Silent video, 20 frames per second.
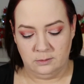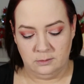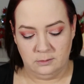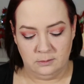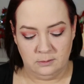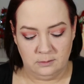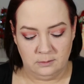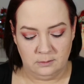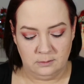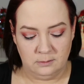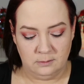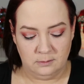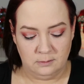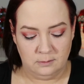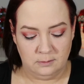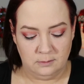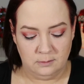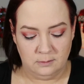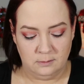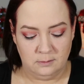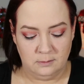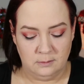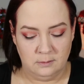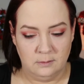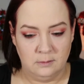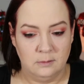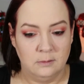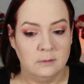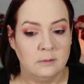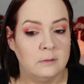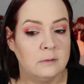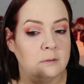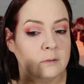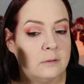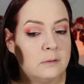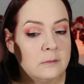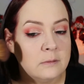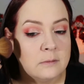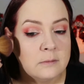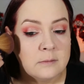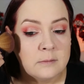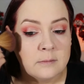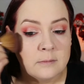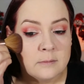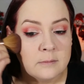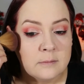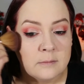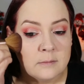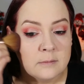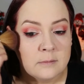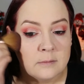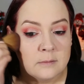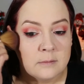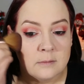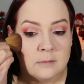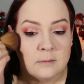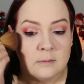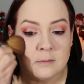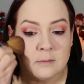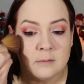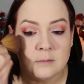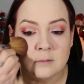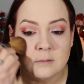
[no speech]